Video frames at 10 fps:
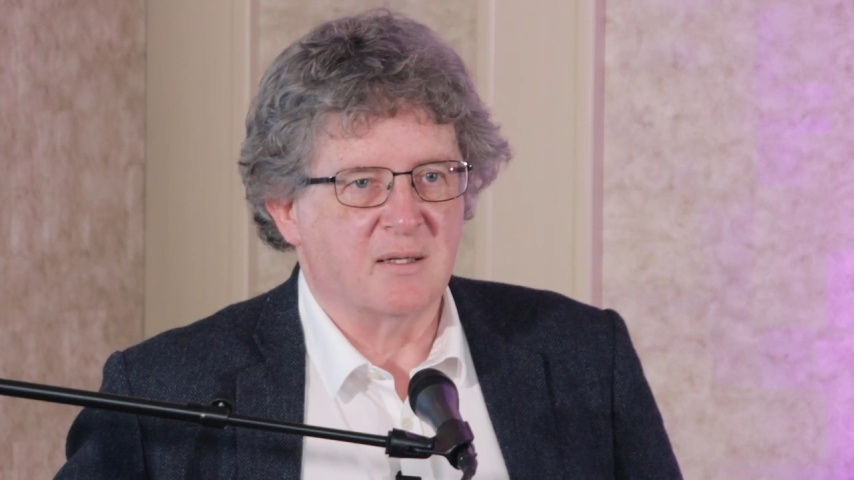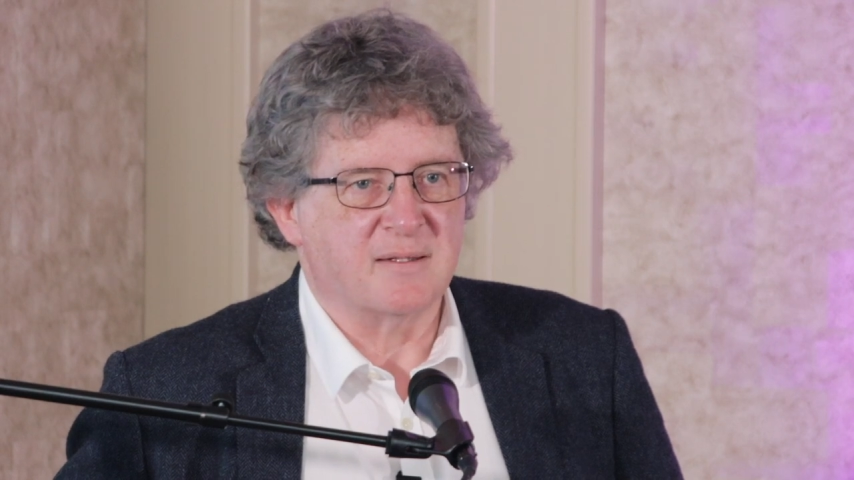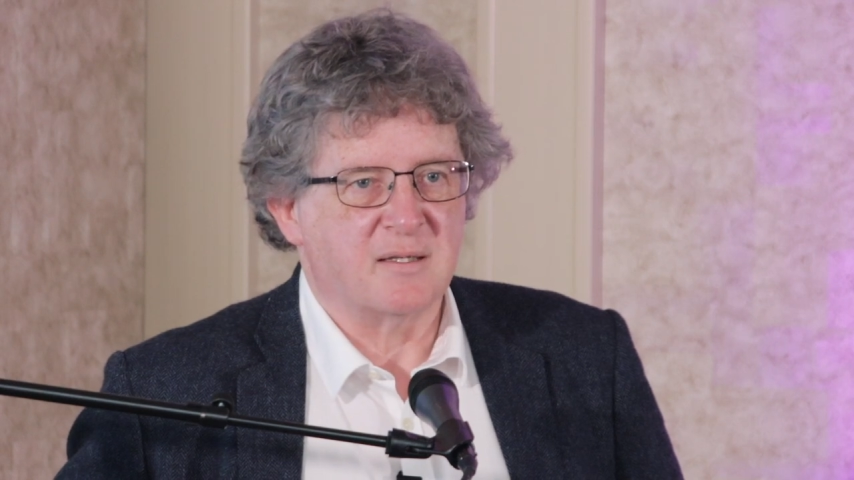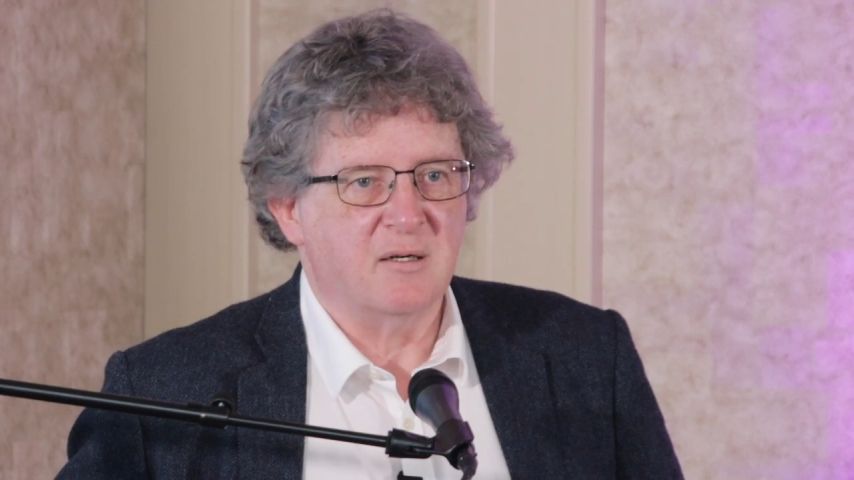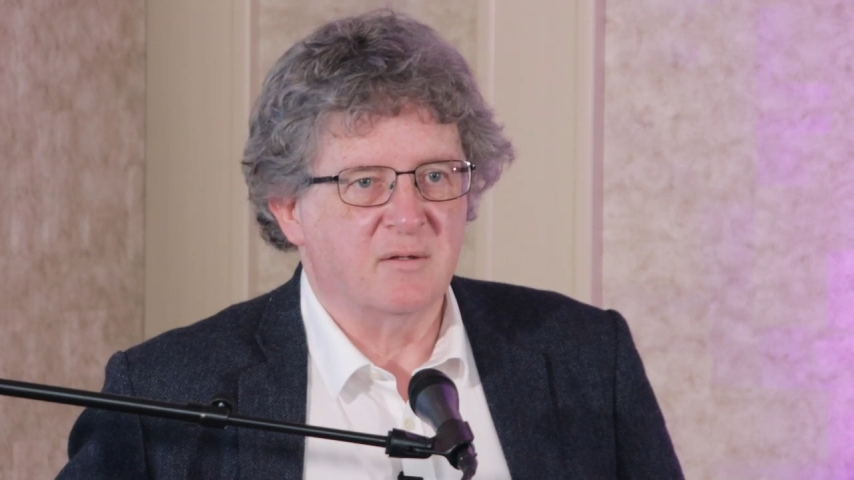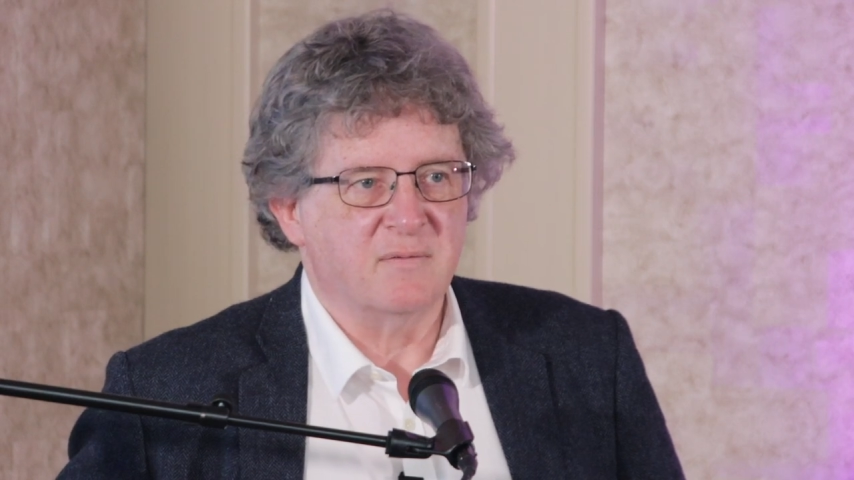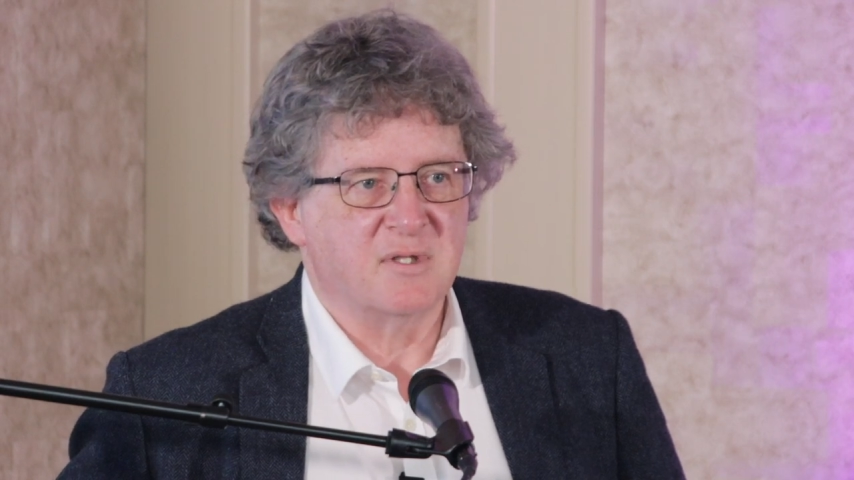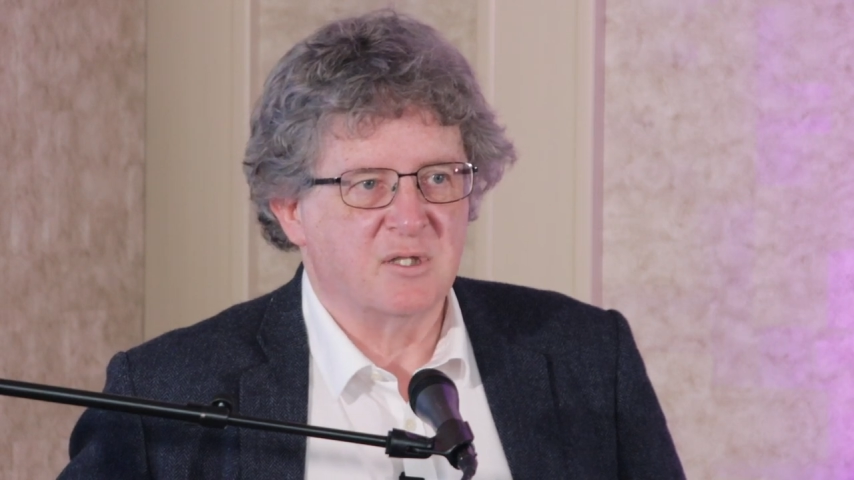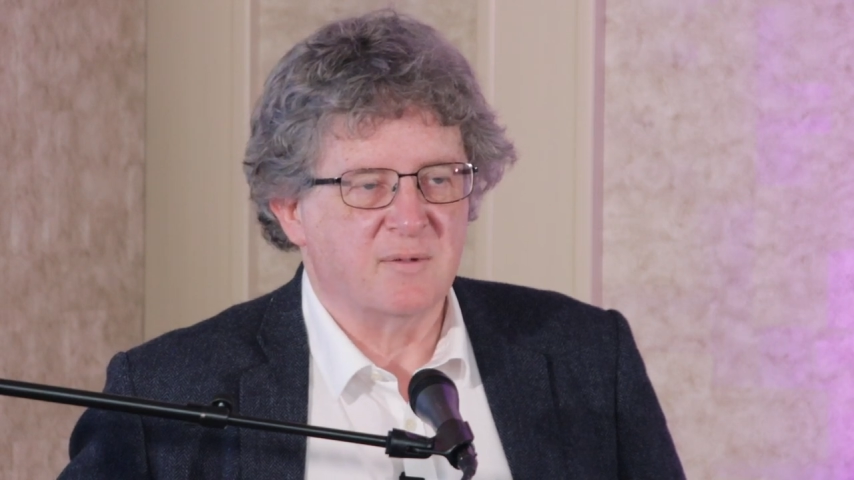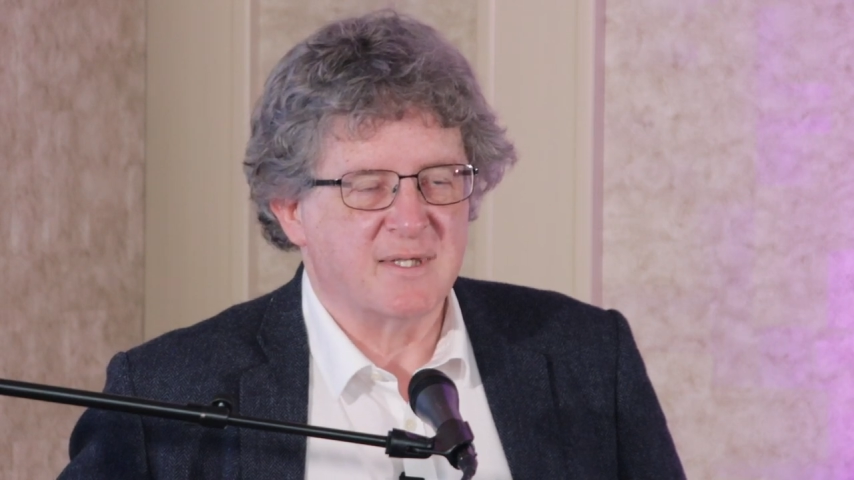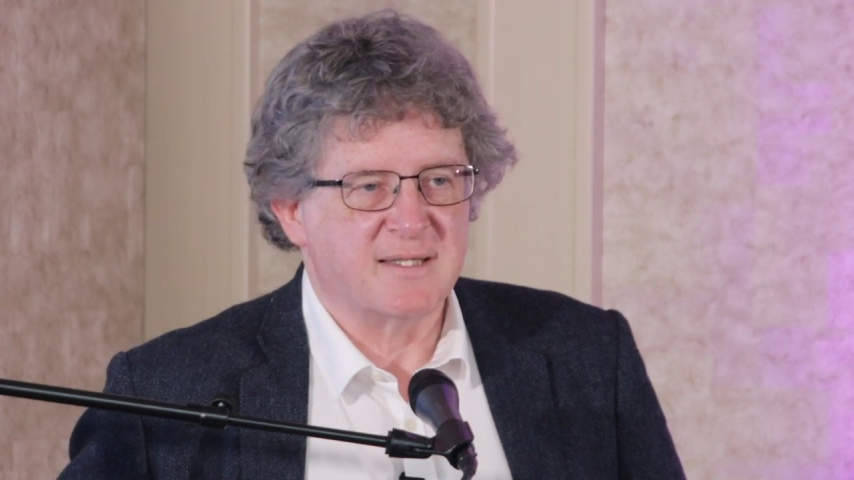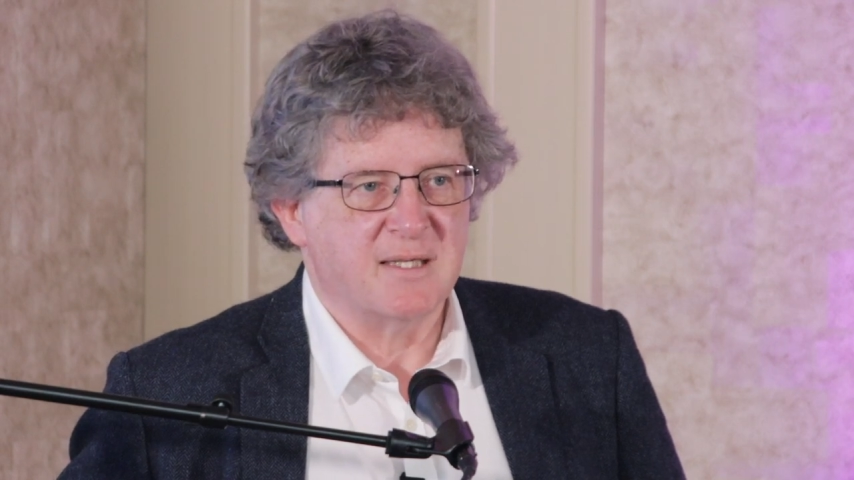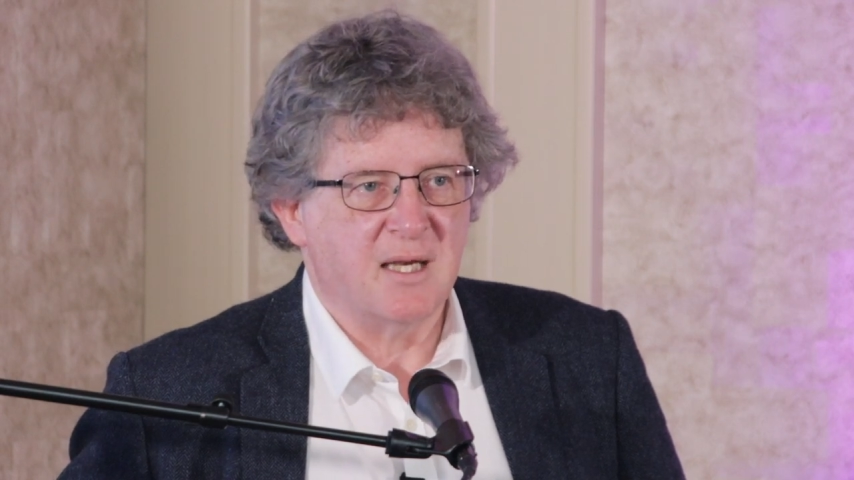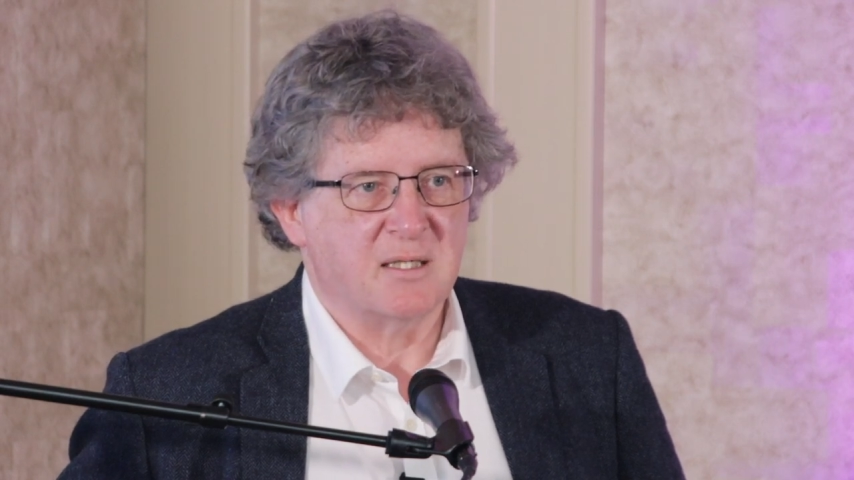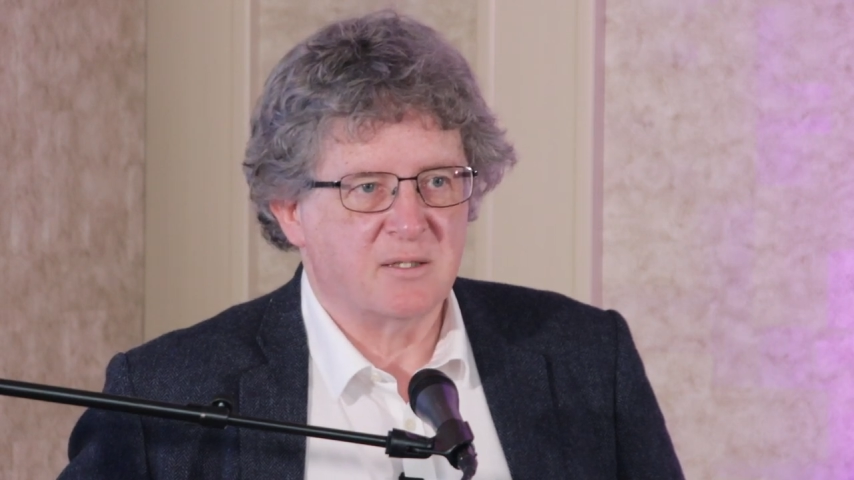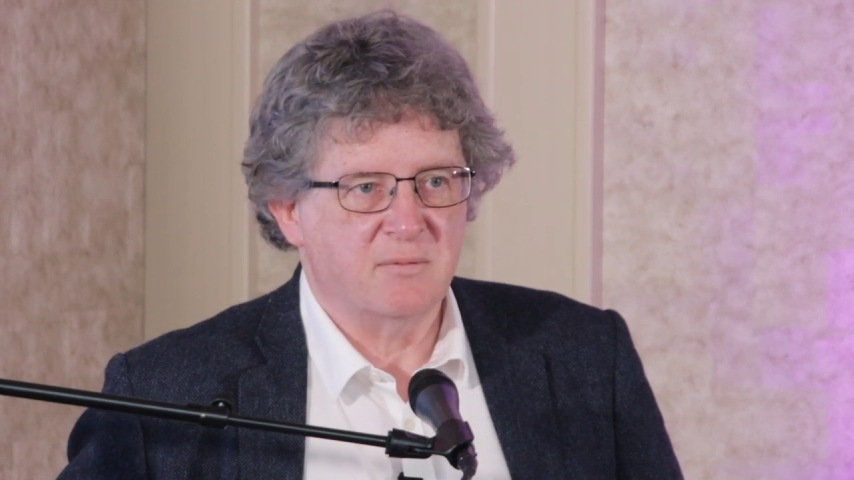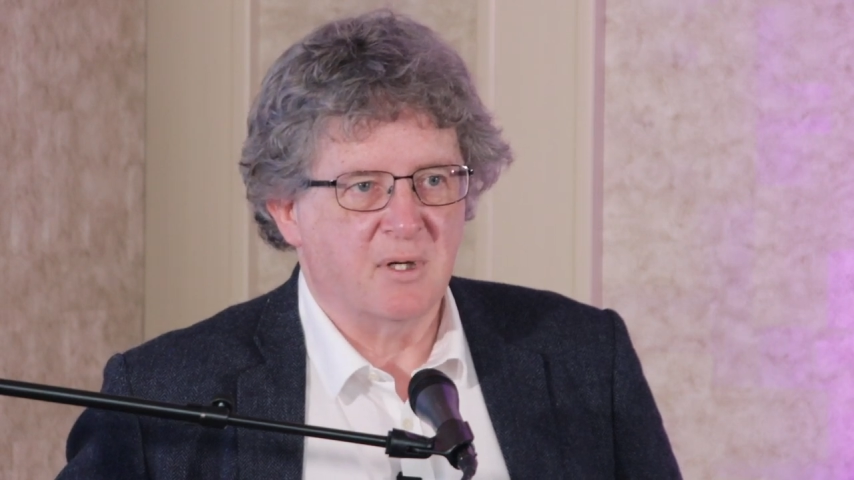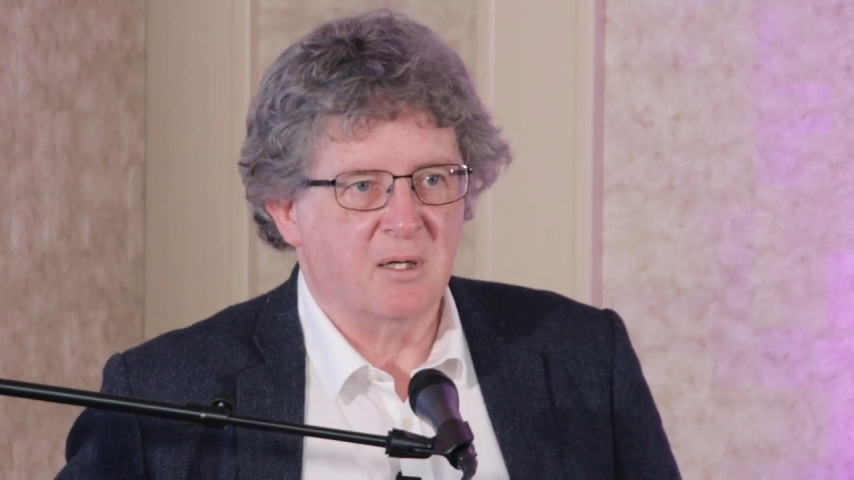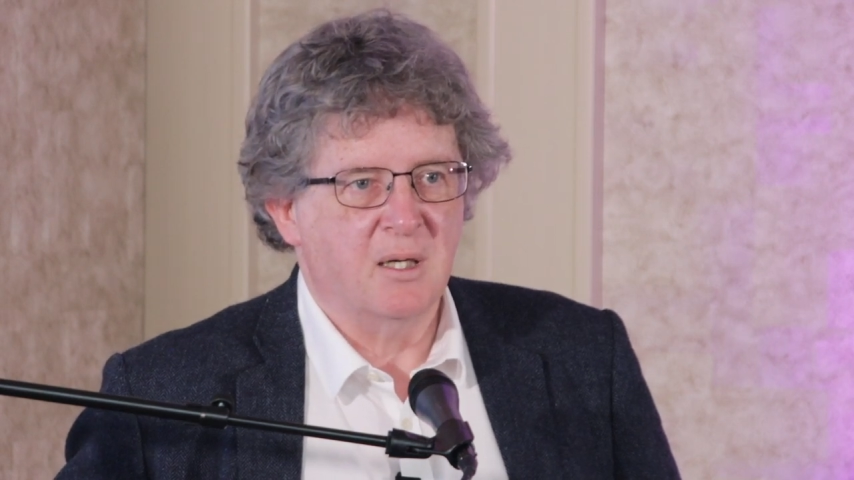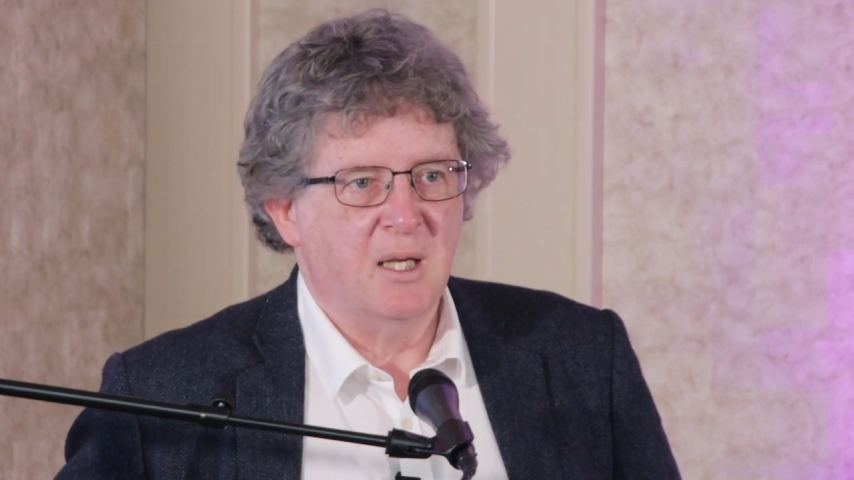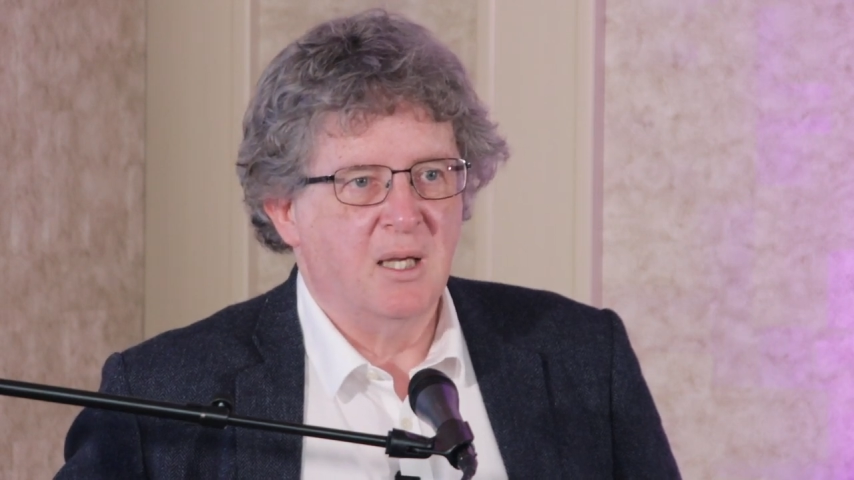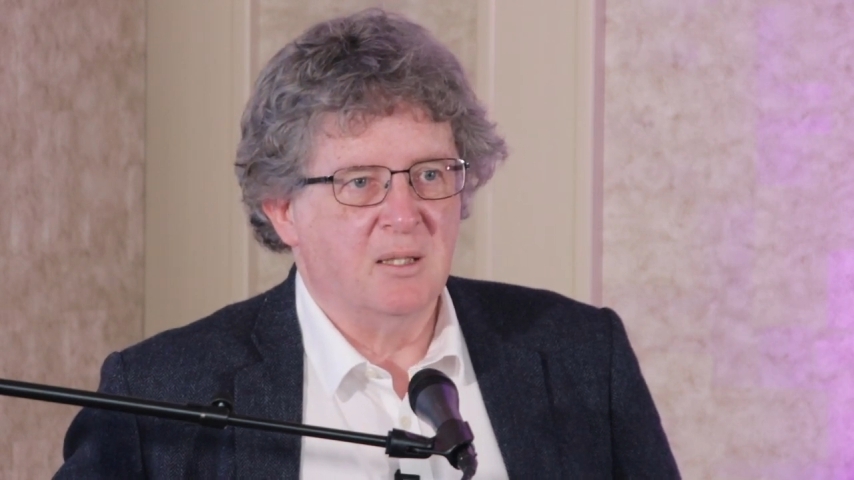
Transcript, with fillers: conserved to a state where